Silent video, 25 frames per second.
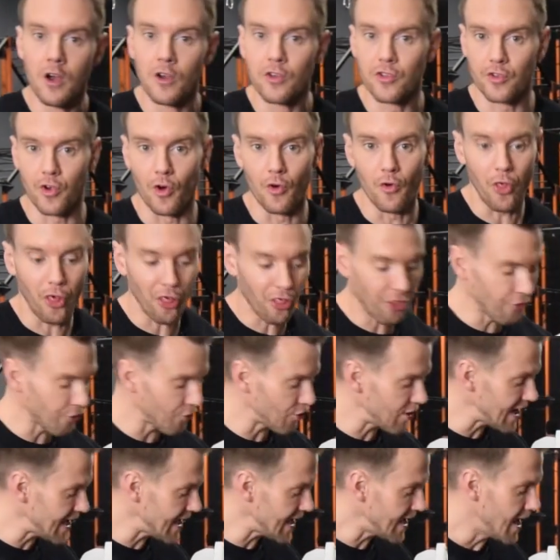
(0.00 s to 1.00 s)
So
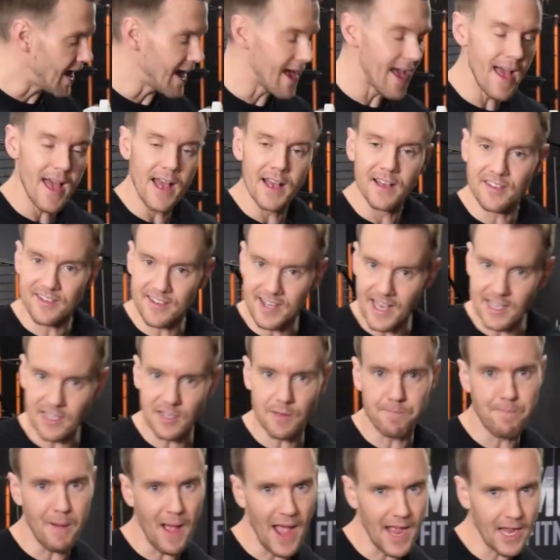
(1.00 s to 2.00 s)
3
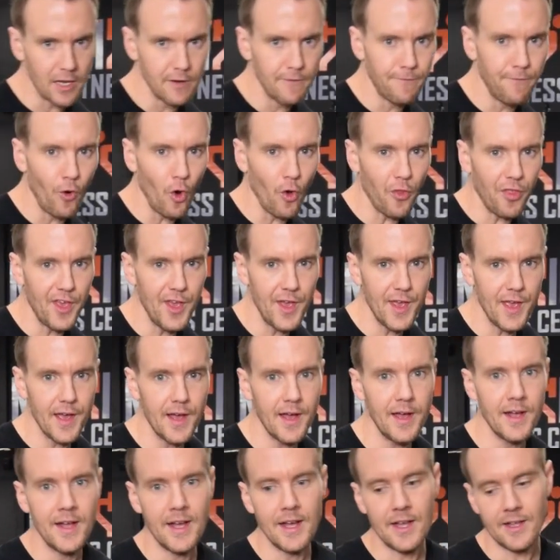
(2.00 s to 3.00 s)
sets back and forth here.
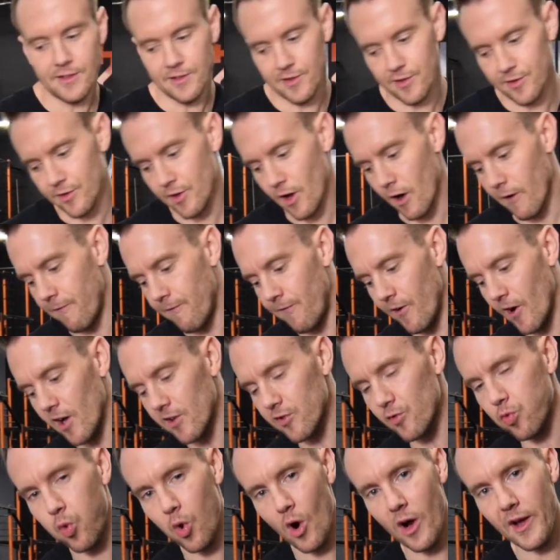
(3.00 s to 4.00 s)
This is our
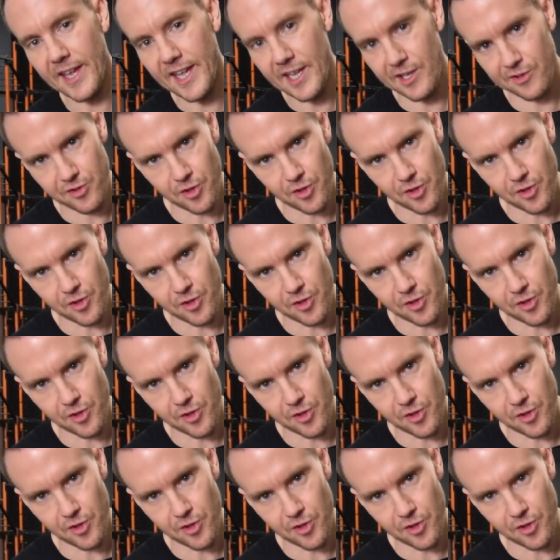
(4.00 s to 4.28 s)
first working